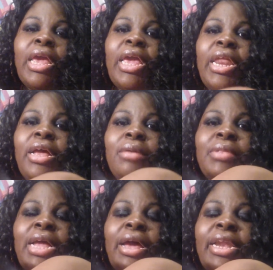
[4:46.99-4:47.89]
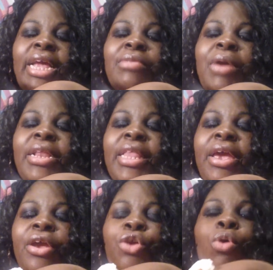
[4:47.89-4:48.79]
and it comes out. And that's right
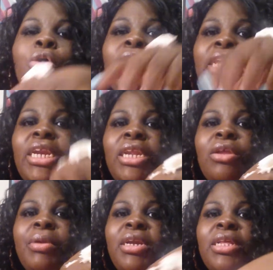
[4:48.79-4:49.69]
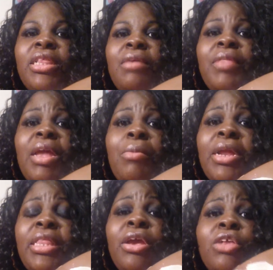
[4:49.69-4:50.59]
there. You only need a little bit of this stuff. That
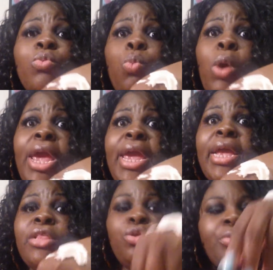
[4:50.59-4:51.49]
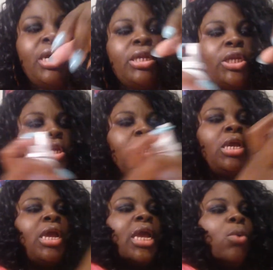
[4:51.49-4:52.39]
right there is way too much.
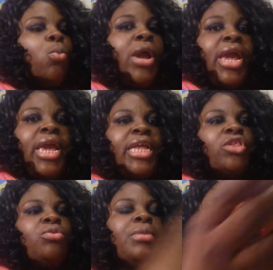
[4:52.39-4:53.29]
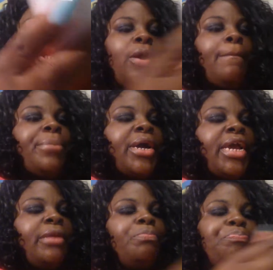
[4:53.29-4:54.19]
Way too much.
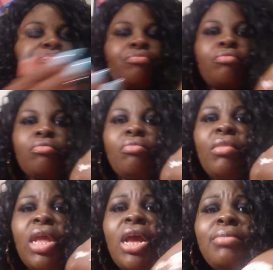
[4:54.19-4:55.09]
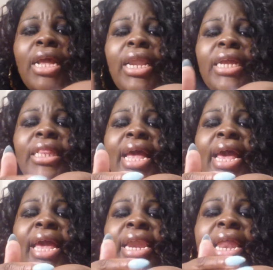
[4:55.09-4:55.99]
But comes out like
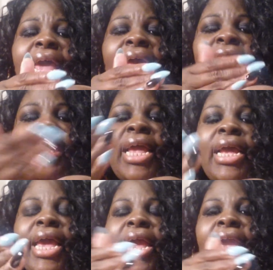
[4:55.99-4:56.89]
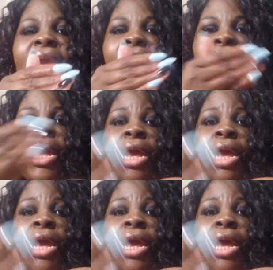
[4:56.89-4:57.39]
that, and it has like a